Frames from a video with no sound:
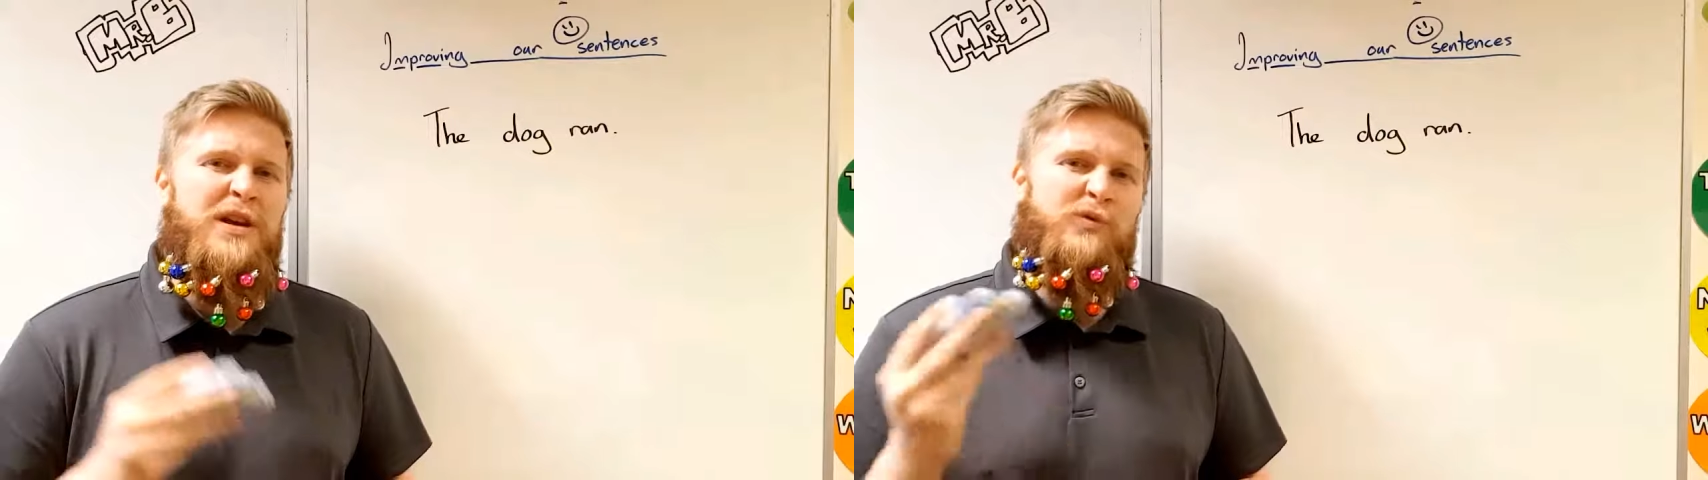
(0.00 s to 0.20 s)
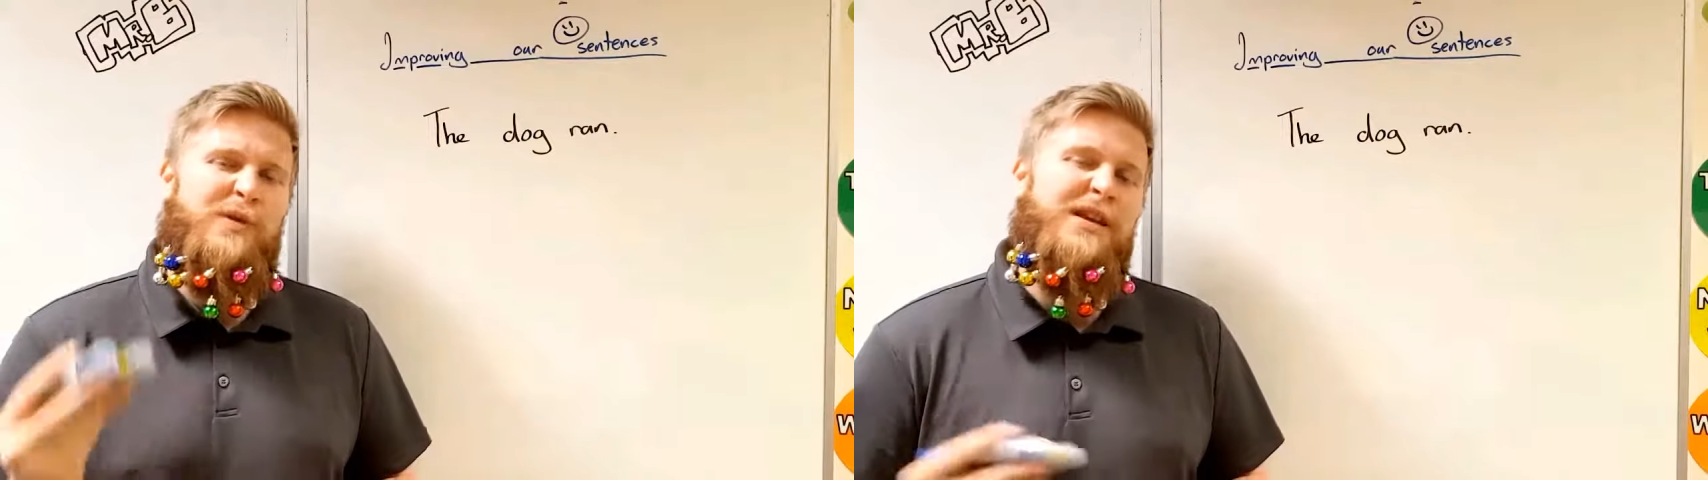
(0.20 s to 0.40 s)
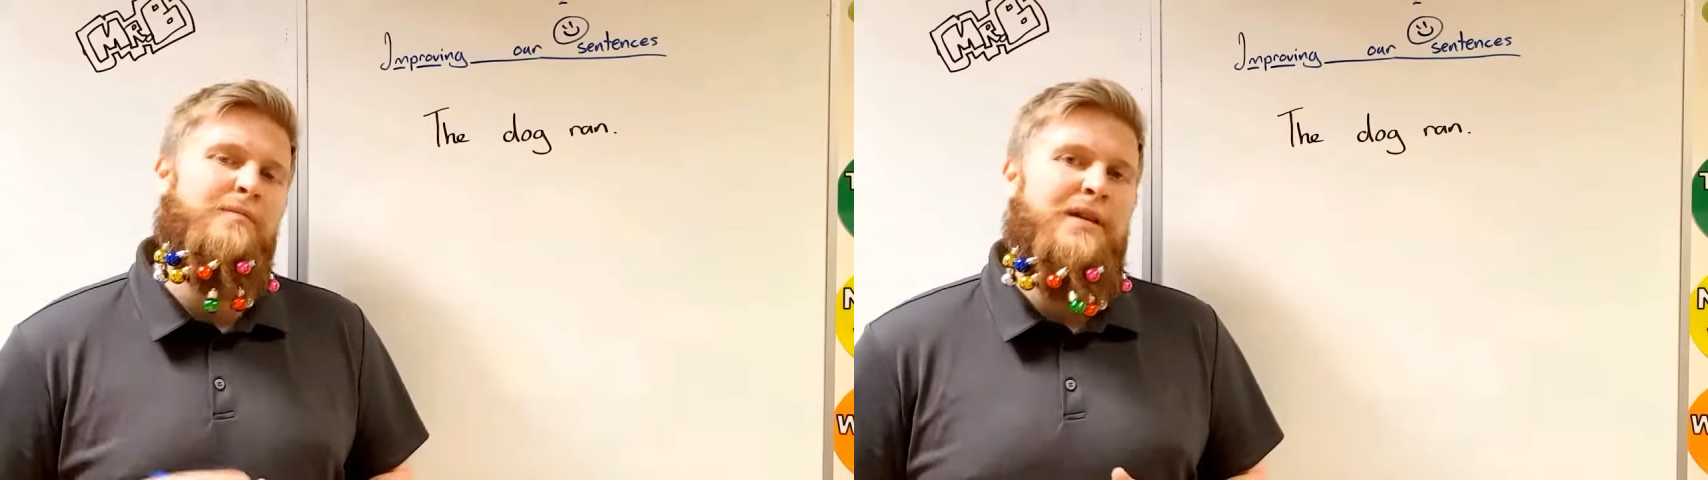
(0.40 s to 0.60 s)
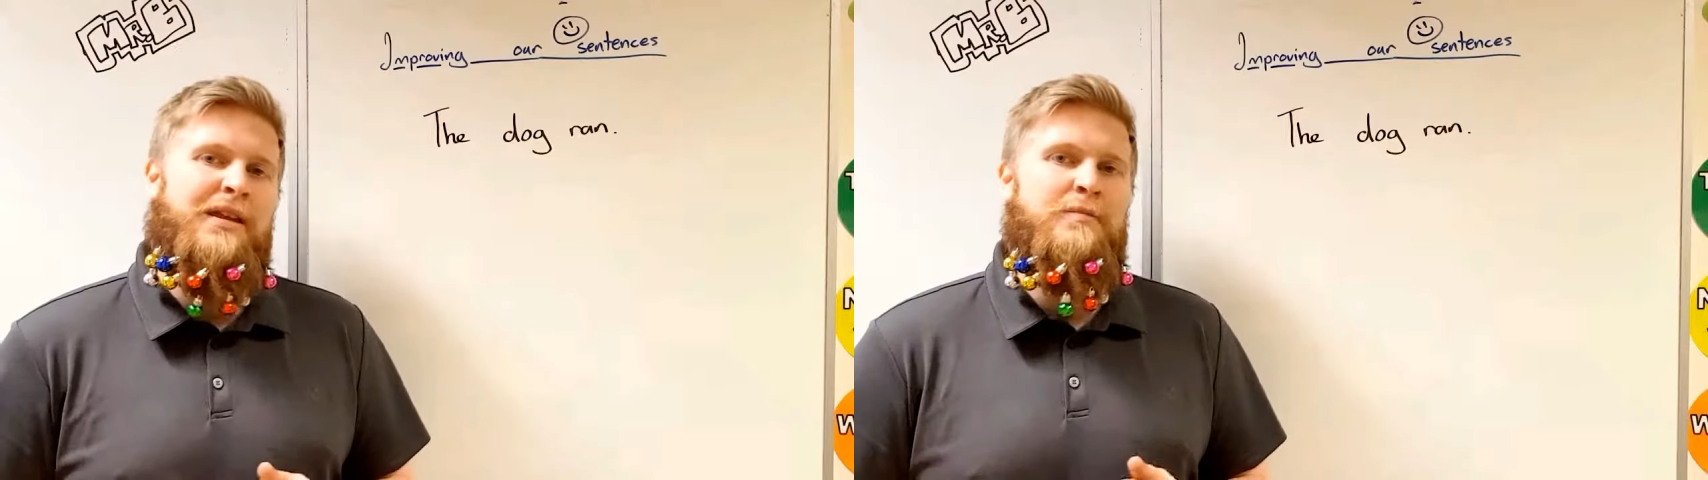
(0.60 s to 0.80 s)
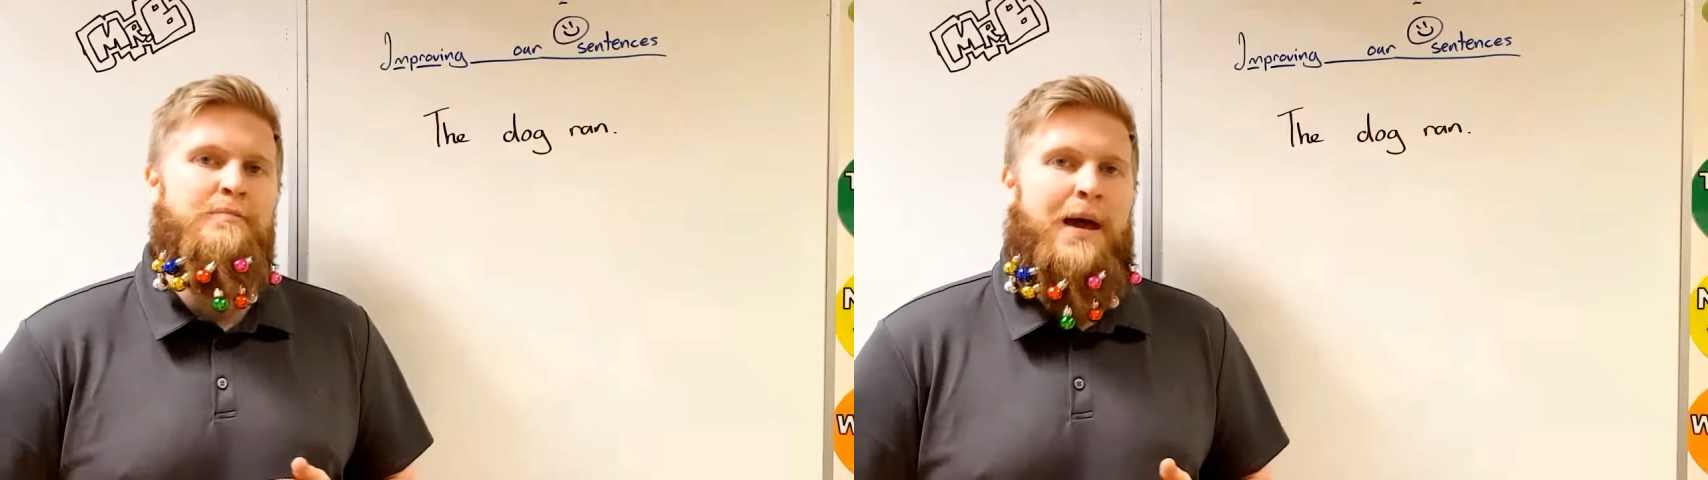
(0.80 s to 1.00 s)
we can make
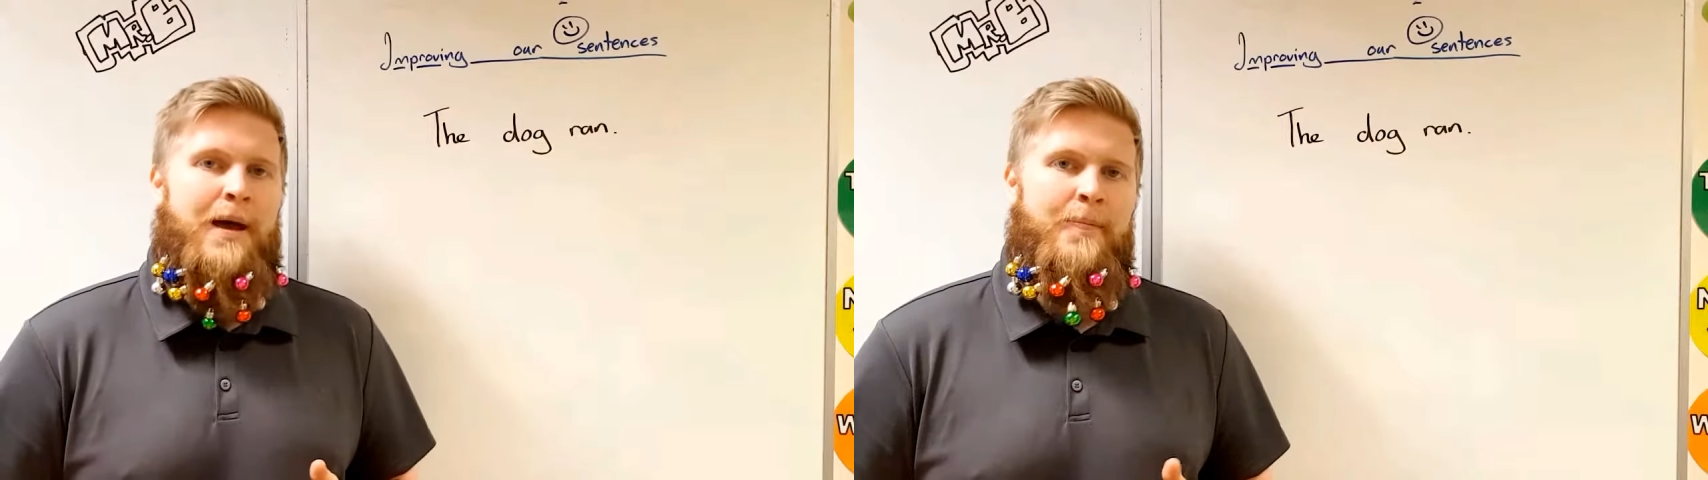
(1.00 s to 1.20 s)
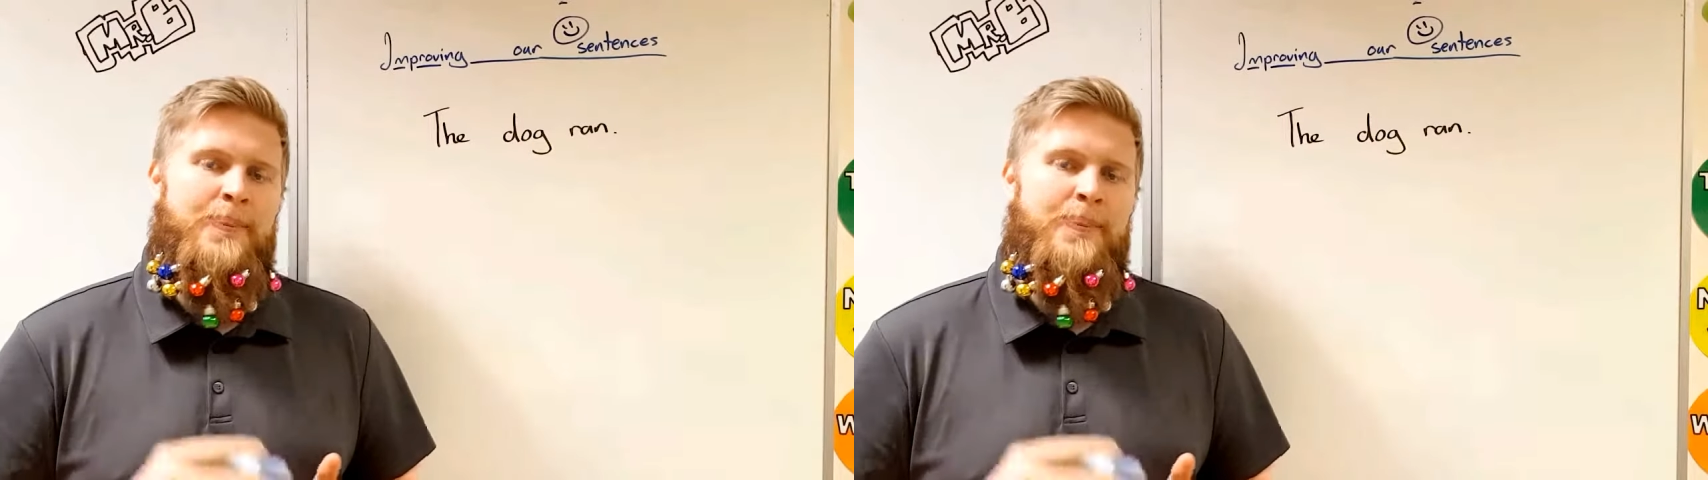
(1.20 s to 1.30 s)
them better.